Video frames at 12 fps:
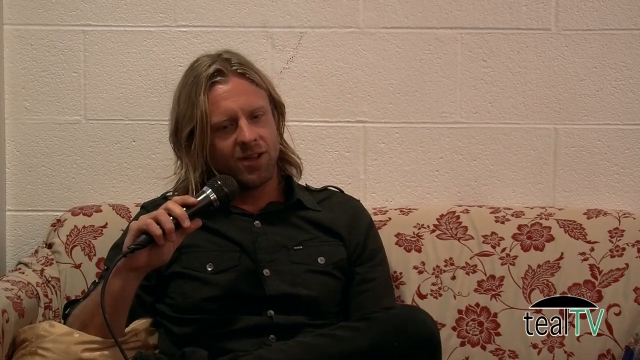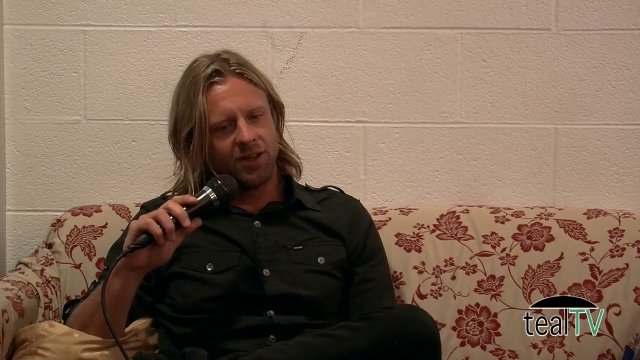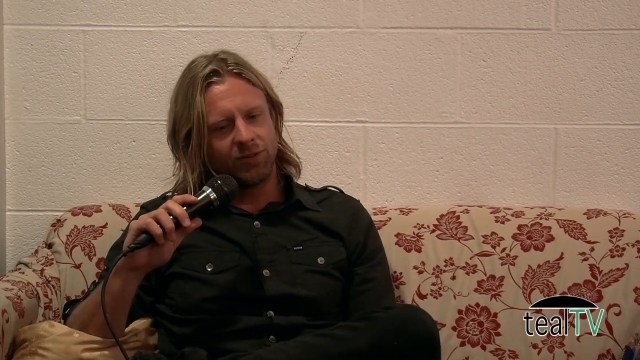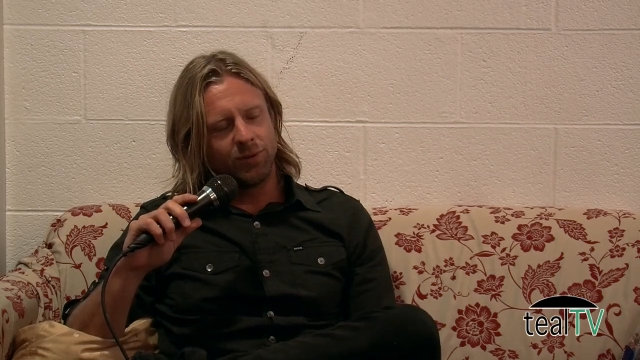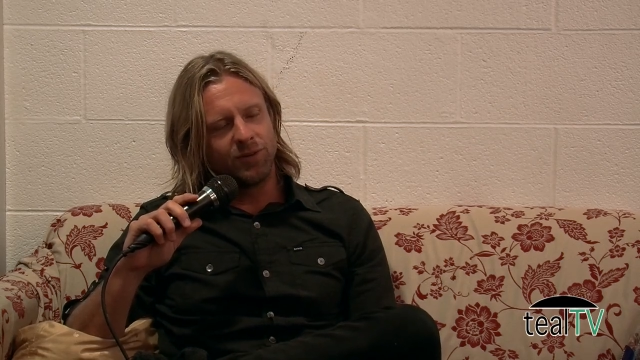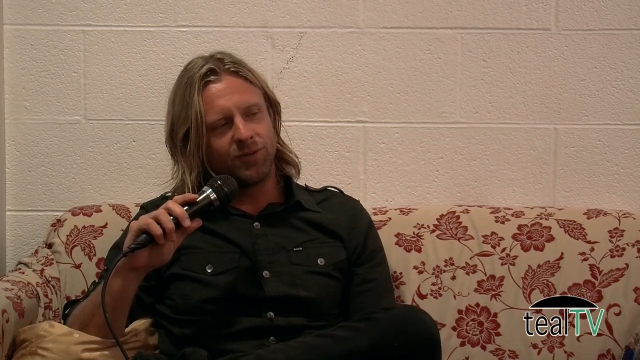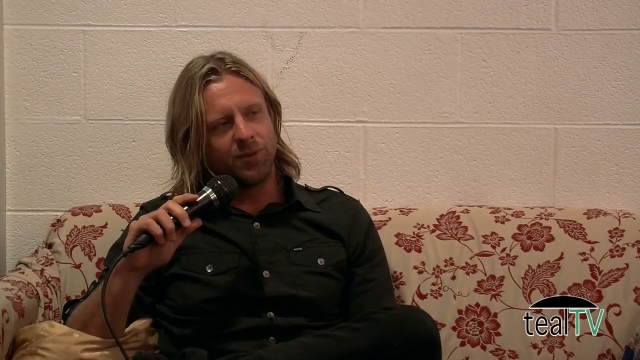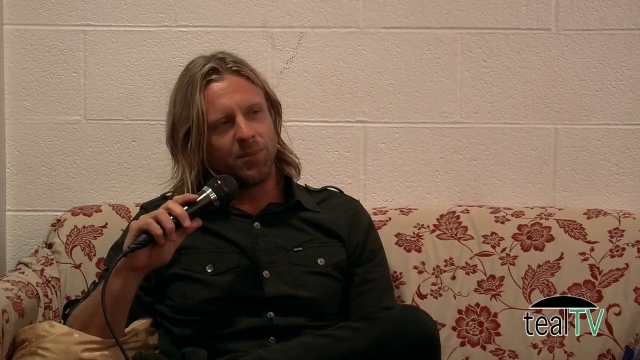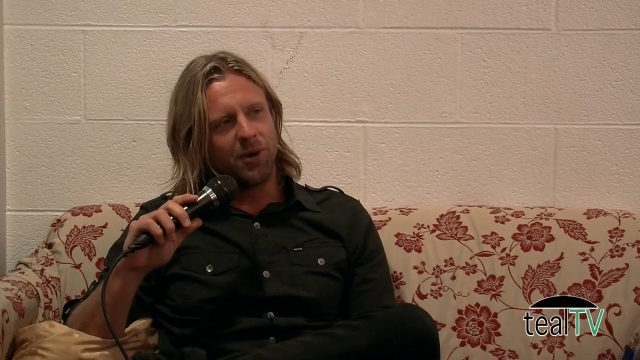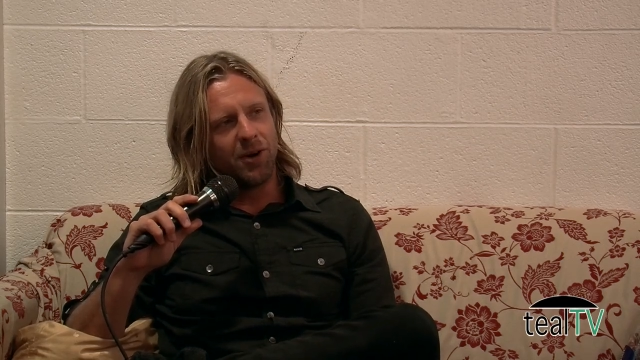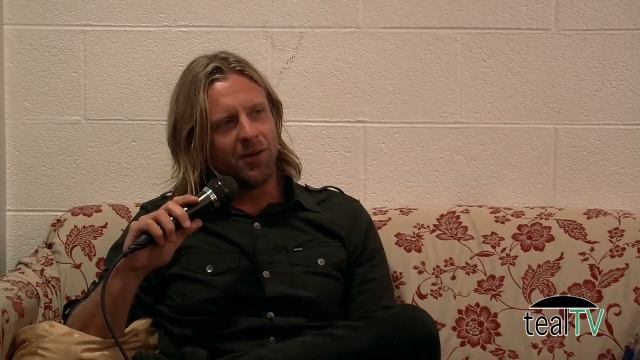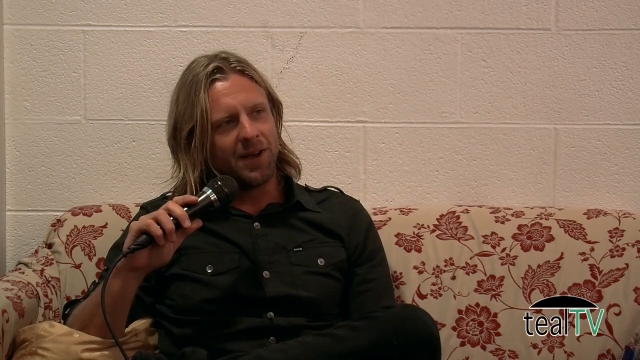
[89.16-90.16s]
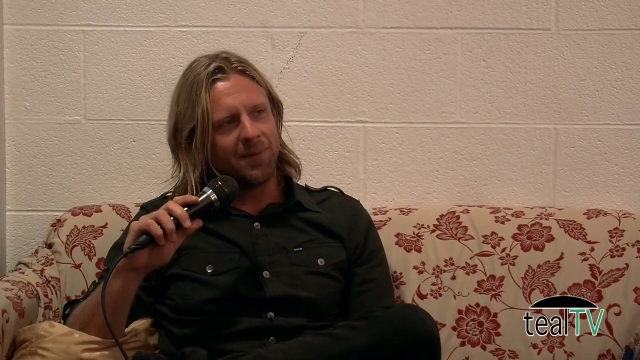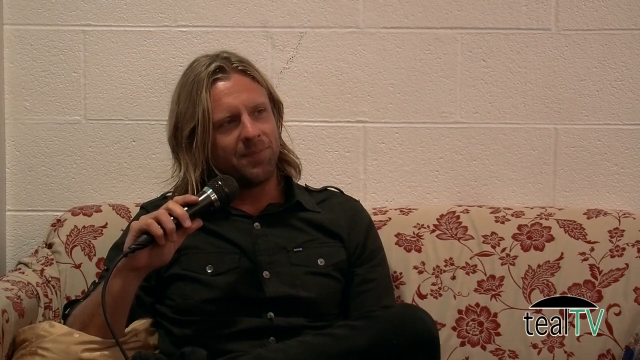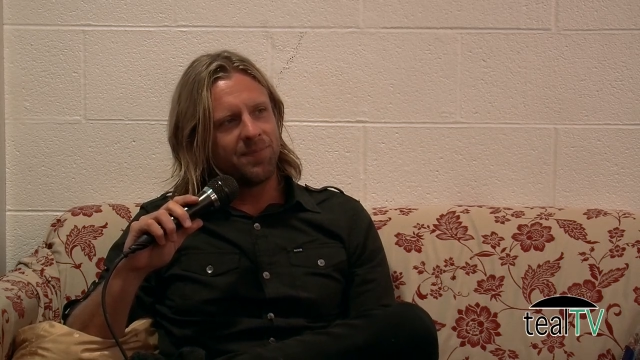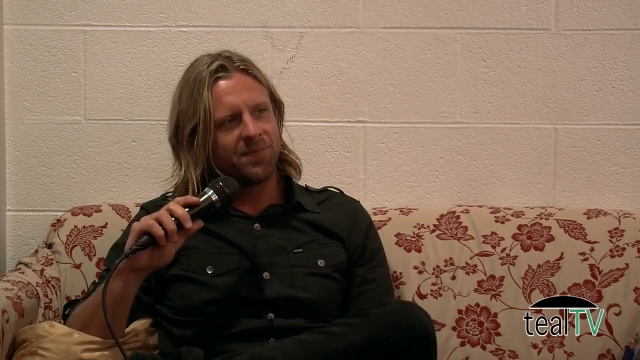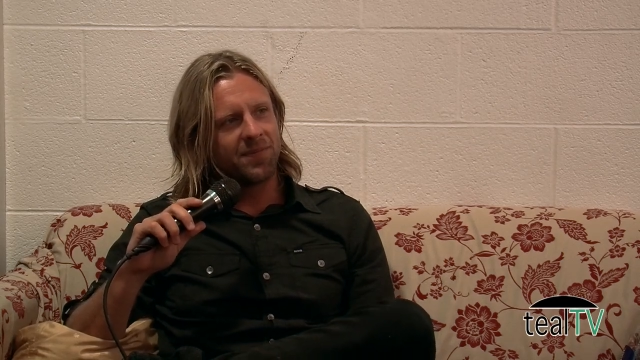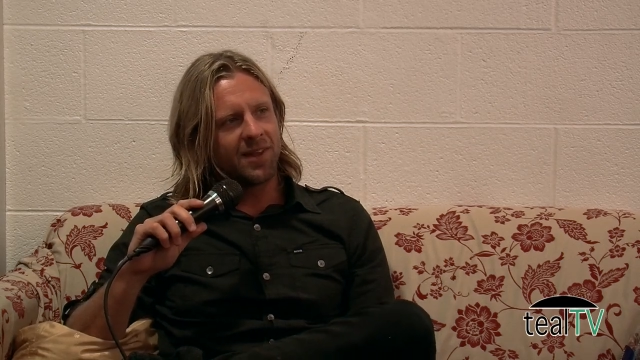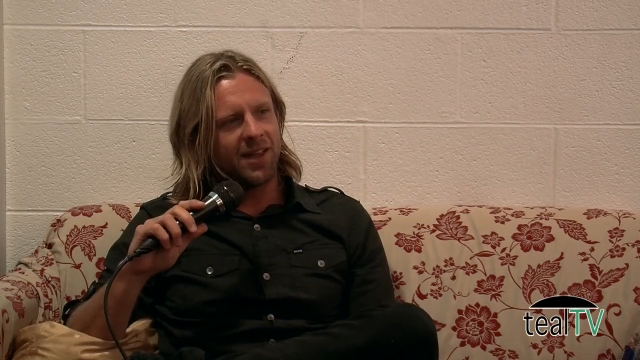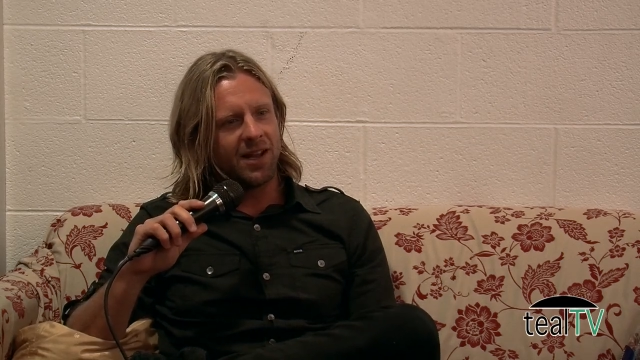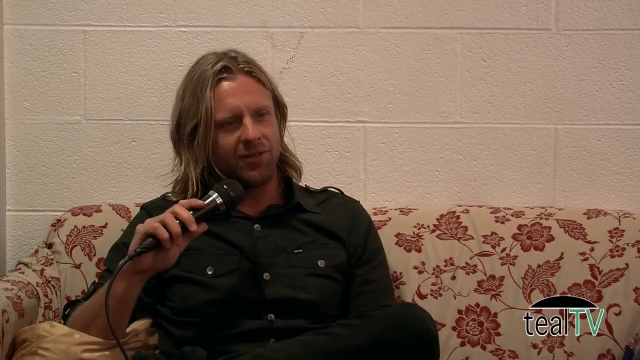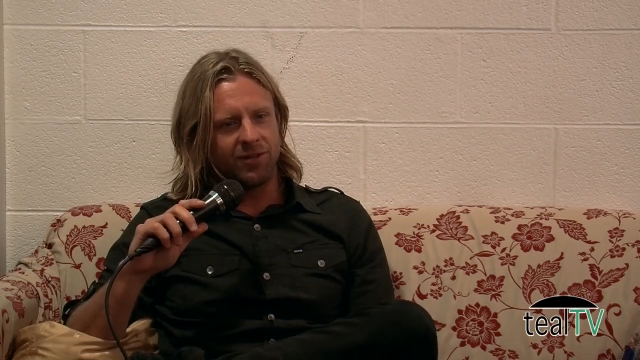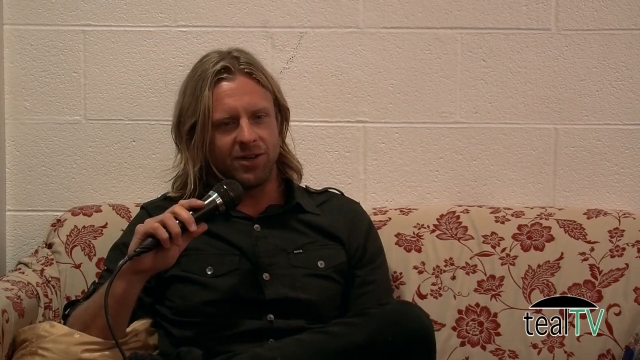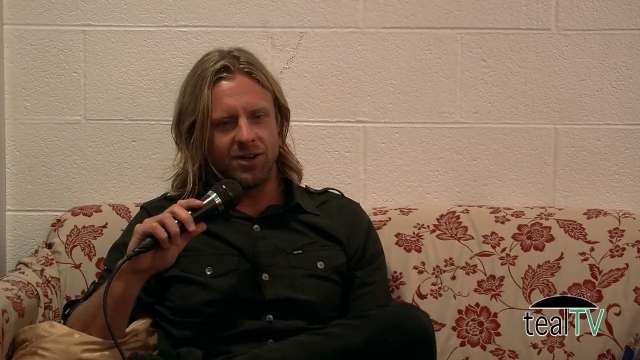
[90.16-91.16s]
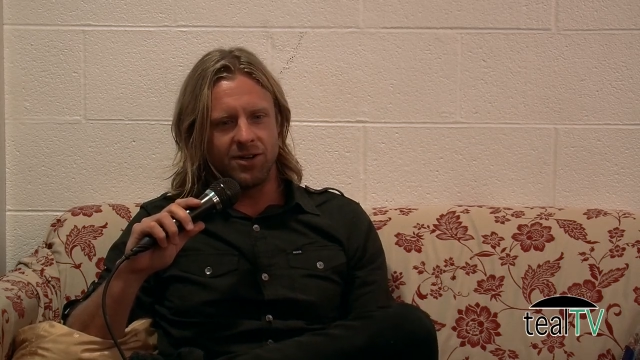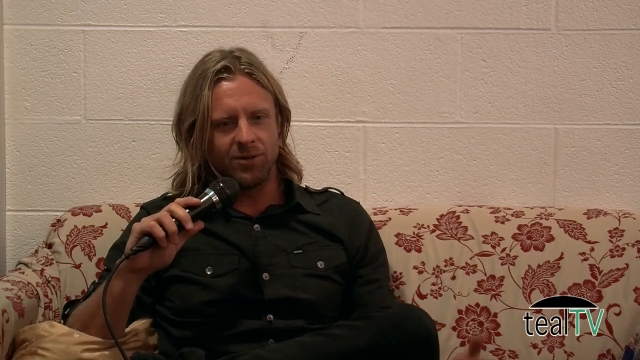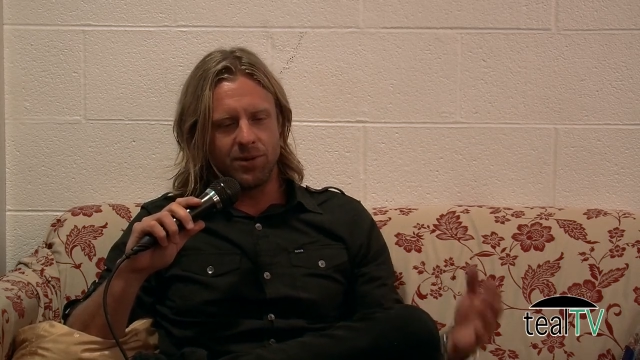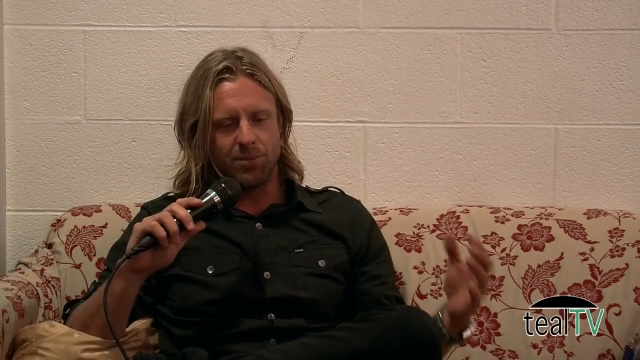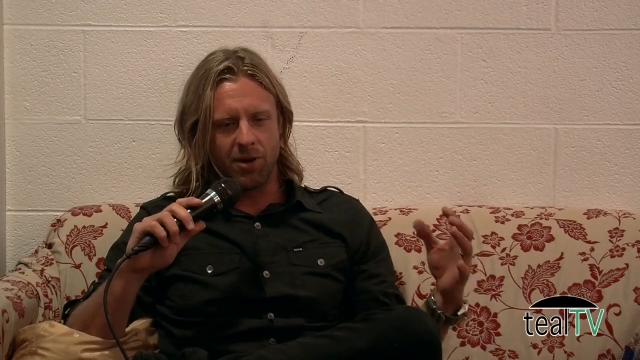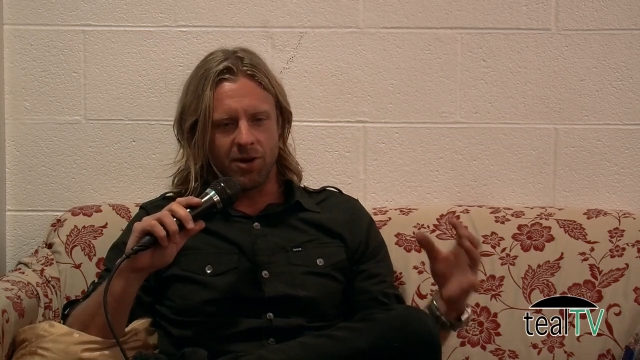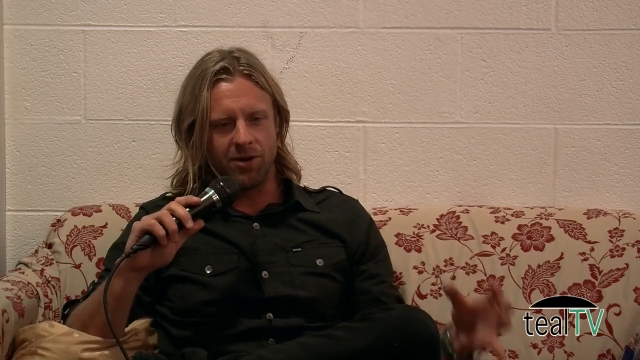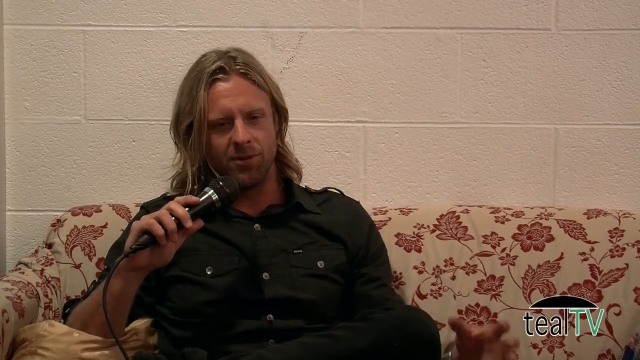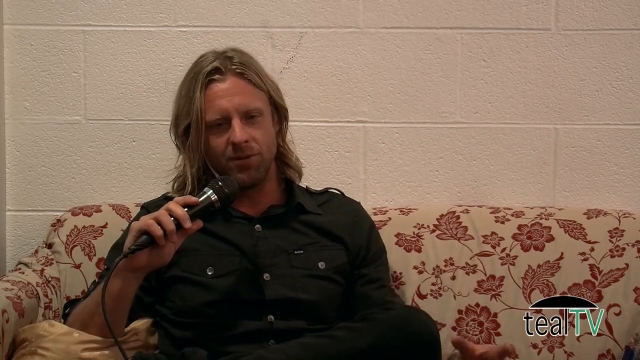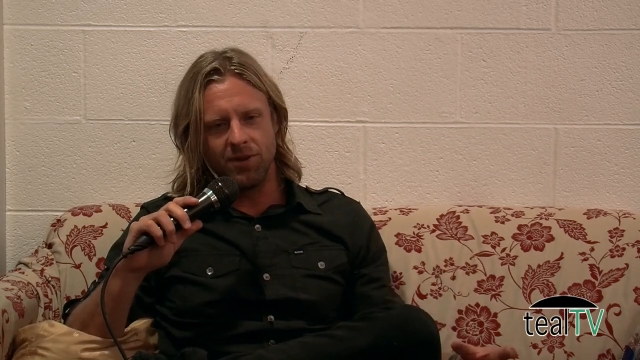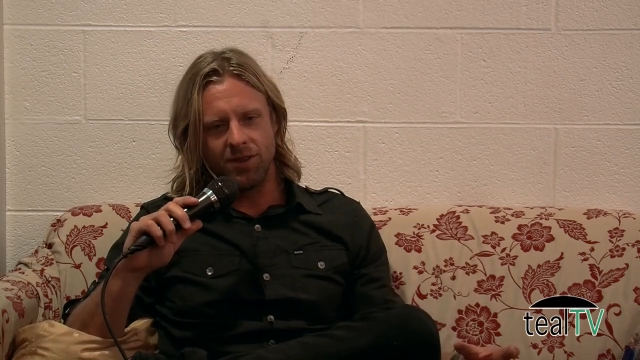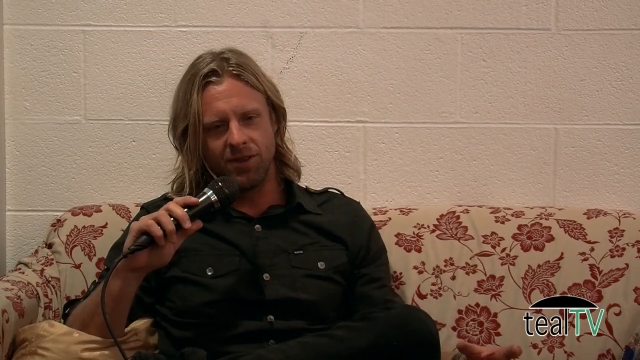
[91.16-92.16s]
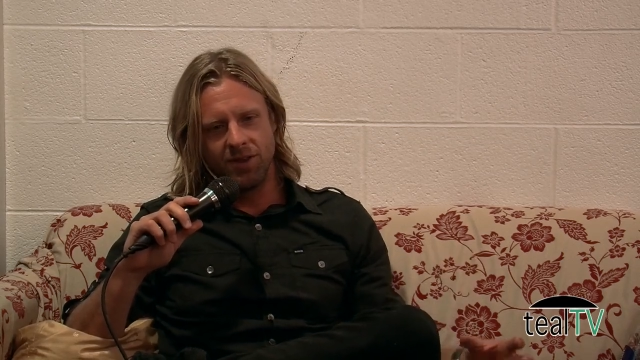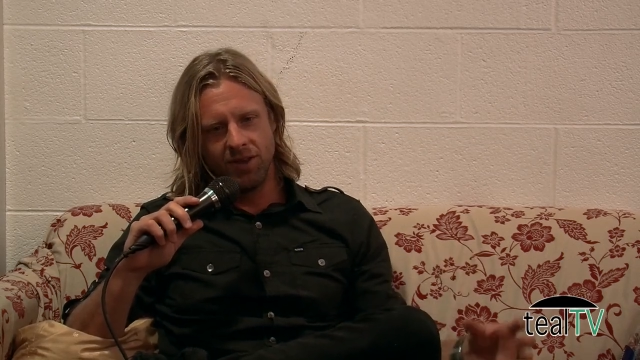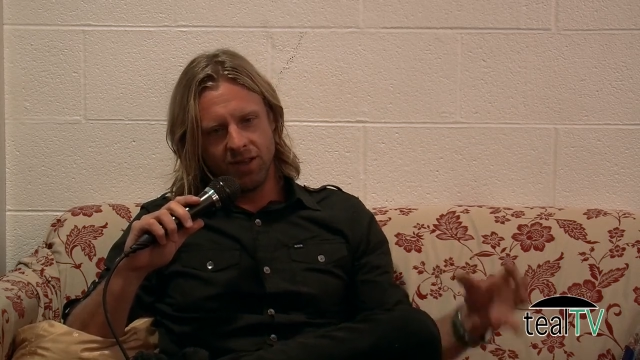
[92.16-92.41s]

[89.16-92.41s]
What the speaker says: the Switchfoot Bro-Am, and every year we partner with